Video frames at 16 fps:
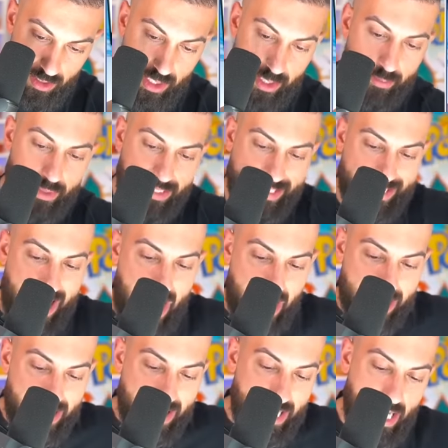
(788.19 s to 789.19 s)
The
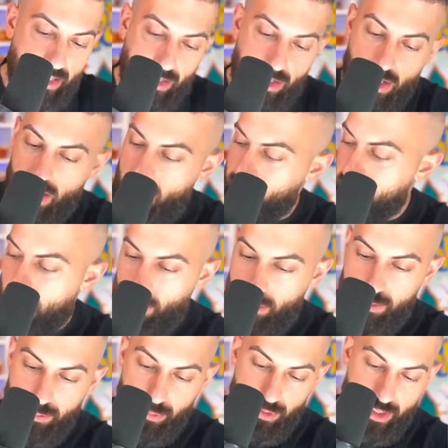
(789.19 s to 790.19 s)
Masaki Gengar. That
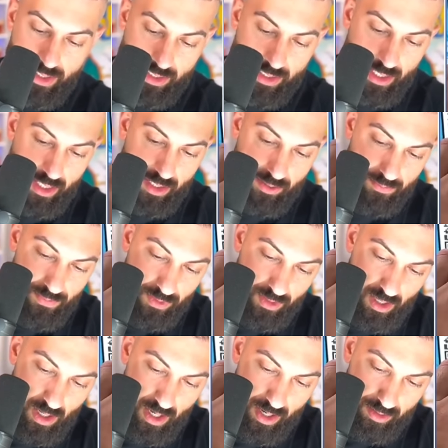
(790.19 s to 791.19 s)
would be pretty sick.
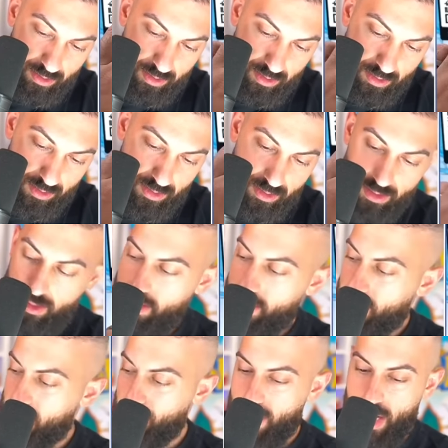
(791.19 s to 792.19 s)
All right.
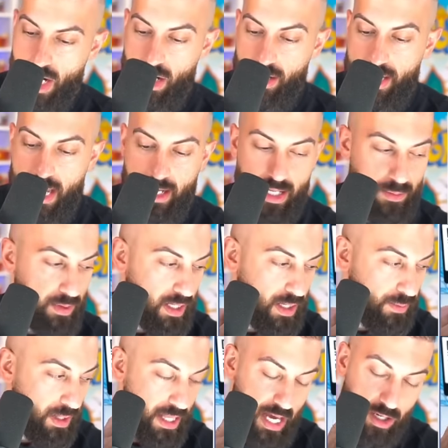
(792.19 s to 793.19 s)
Give me, yeah, give,
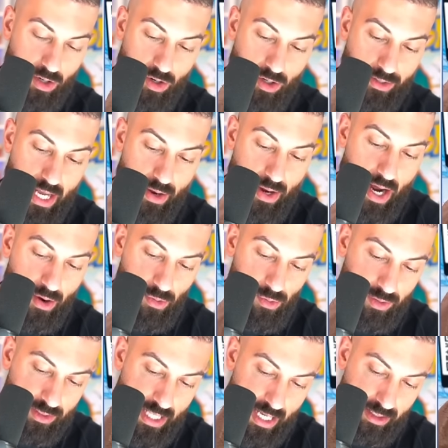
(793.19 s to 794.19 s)
give me that card. I, I
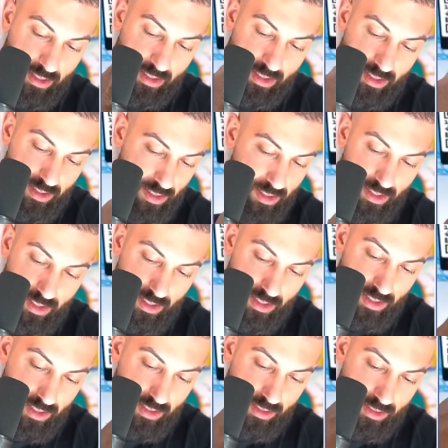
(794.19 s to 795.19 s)
would, that, like,
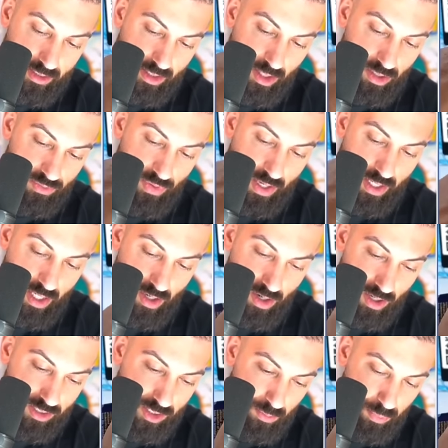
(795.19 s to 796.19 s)
those vending
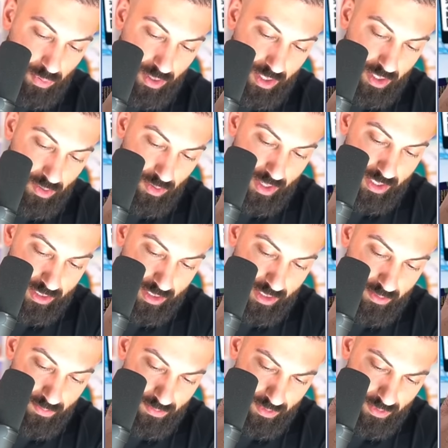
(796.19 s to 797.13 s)
cards are pretty crazy.